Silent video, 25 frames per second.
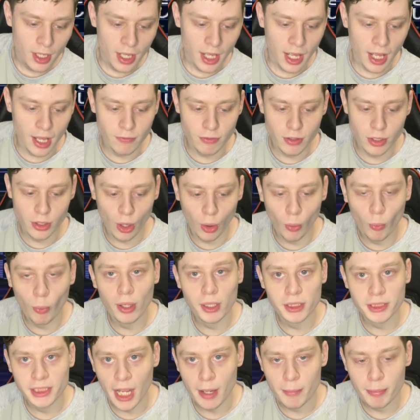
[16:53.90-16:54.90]
If you don't
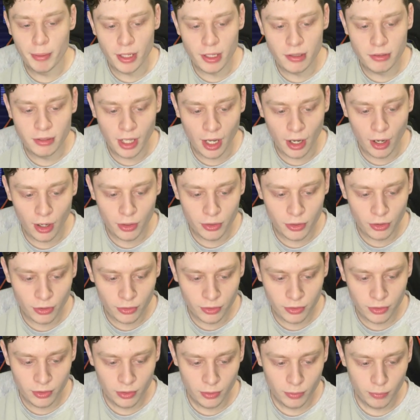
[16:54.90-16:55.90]
want Japanese characters,
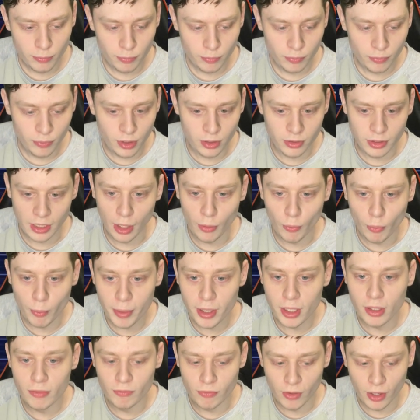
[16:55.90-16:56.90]
because that will be
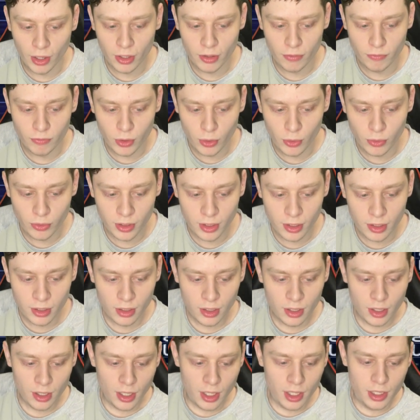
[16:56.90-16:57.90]
very confusing,
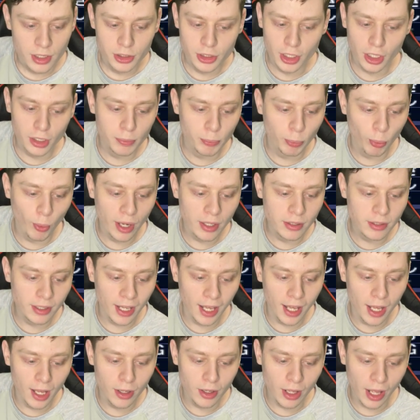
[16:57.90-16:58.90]
just press
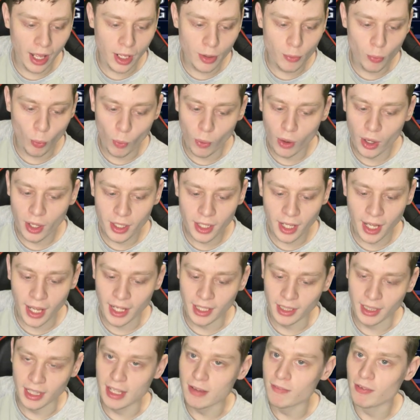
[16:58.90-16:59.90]
A1
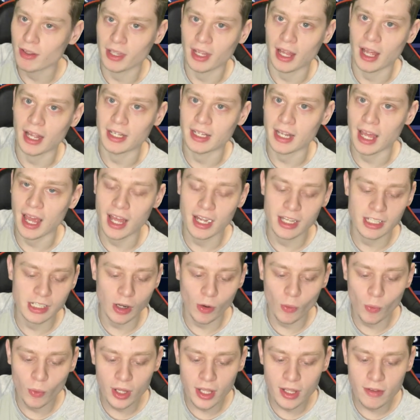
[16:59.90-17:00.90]
and leave it like that.
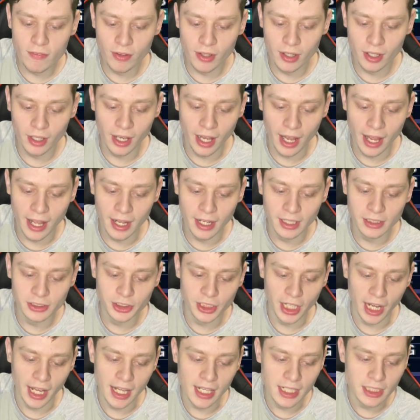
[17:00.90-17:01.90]
Don't even
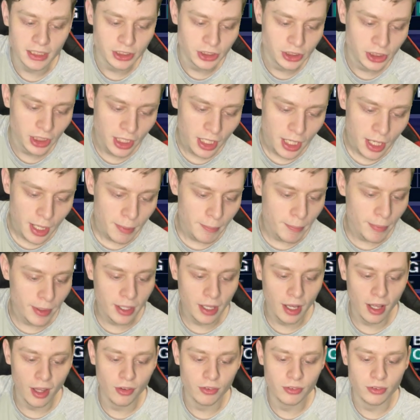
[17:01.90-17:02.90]
change,
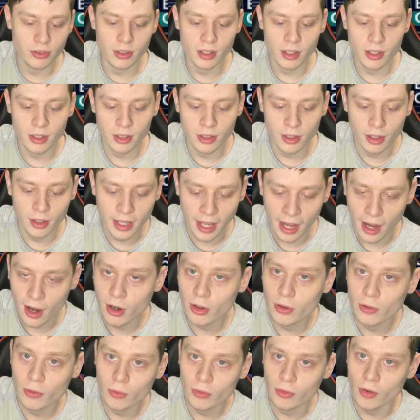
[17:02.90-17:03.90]
because the
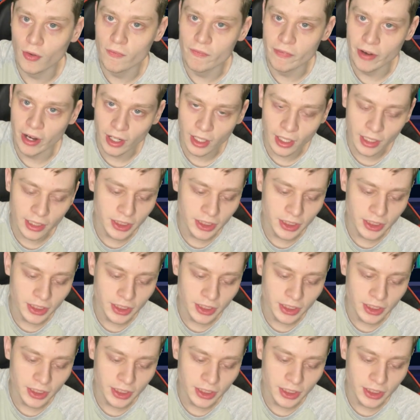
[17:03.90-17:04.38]
characters are very